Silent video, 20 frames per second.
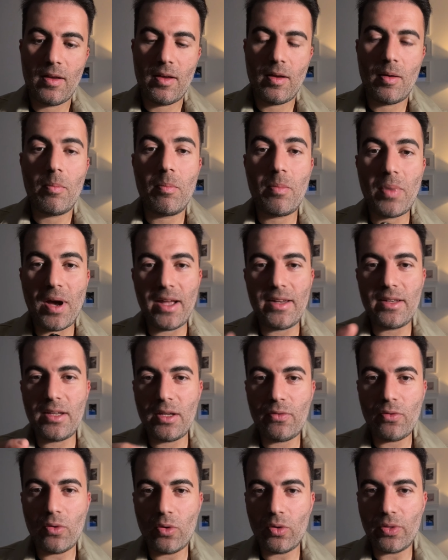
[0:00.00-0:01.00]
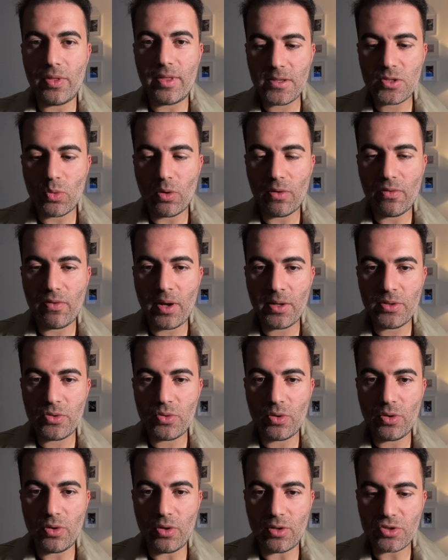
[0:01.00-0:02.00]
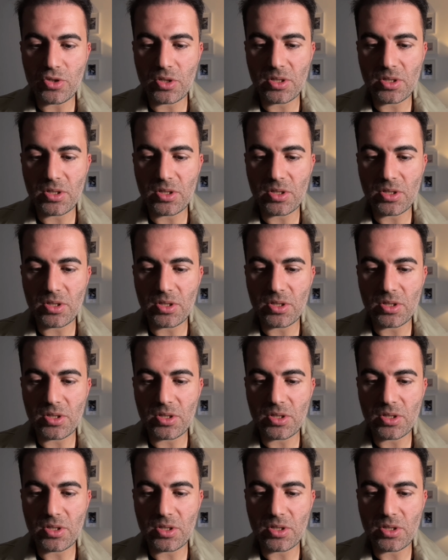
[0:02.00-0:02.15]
By default, this will fine-tune your shutter